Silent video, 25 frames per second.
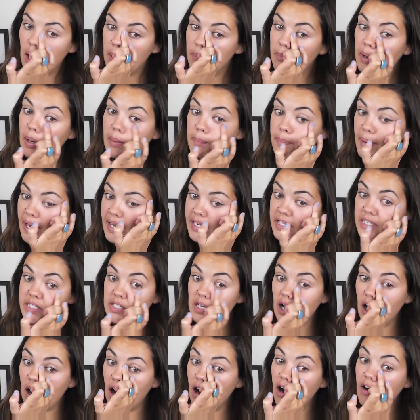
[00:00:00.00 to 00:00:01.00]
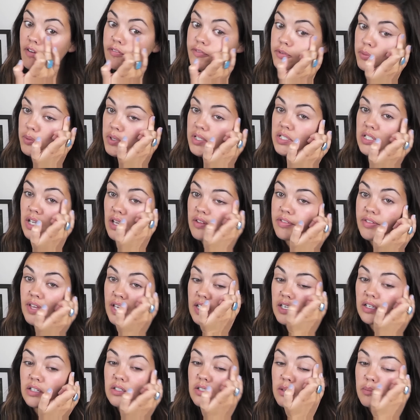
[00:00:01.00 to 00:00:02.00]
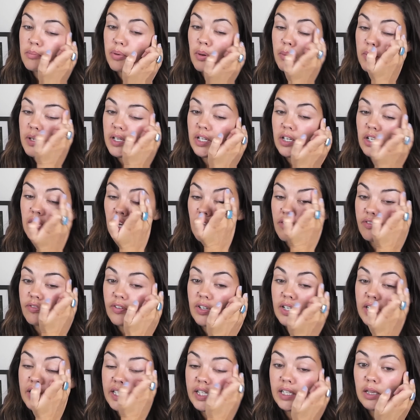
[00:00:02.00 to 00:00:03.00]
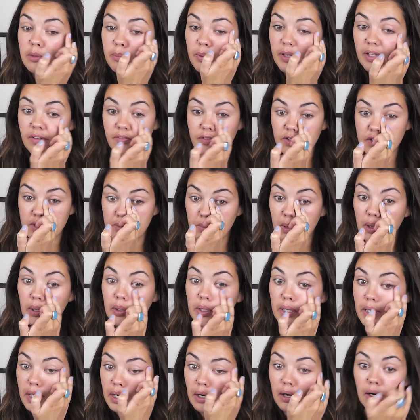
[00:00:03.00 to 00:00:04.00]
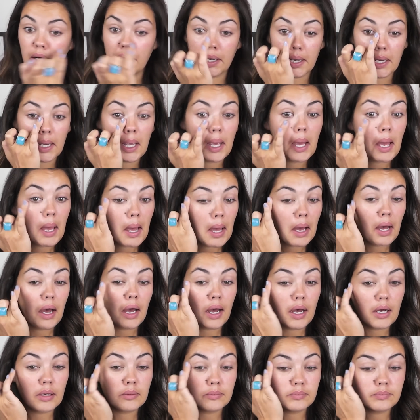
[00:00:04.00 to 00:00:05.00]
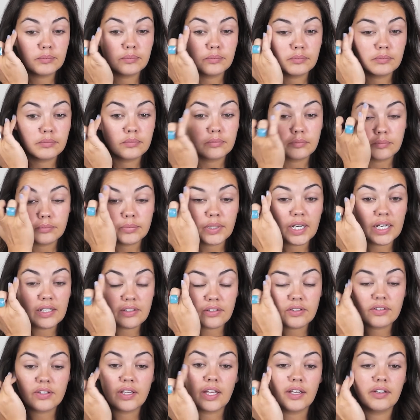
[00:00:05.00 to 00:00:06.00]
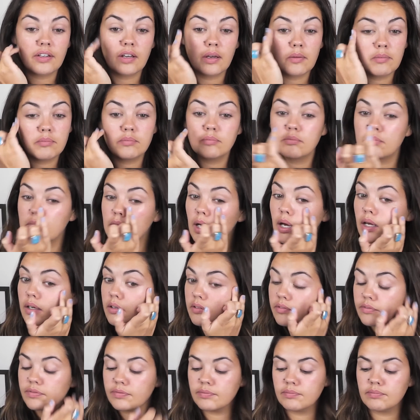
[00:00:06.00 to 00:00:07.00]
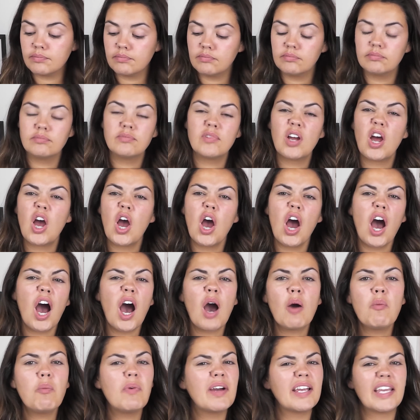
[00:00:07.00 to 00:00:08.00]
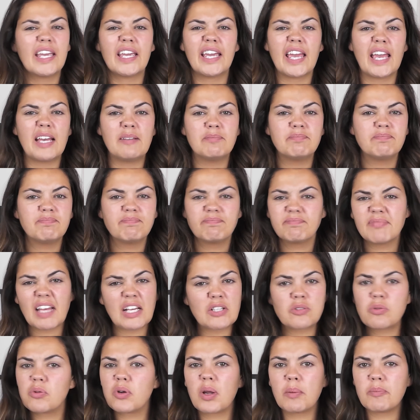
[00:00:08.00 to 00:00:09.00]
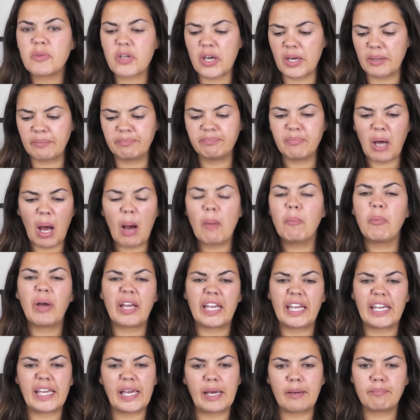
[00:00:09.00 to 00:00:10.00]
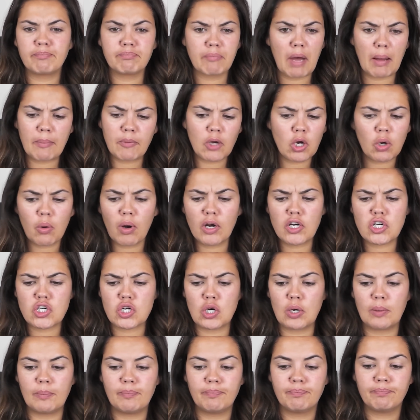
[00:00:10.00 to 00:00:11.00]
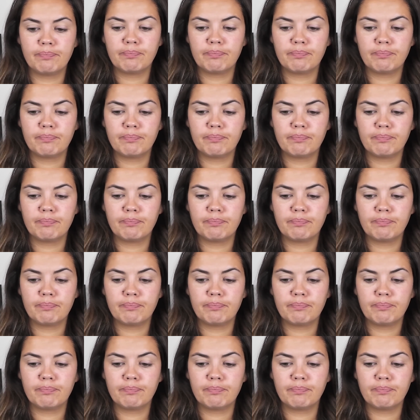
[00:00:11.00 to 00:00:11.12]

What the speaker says: my base afterwards, I think, because I'm probably going to go for a little bit of a smoky eye. But as I said, I'm winging it. That's what I'm doing. I'm winging it. I'm not quite sure.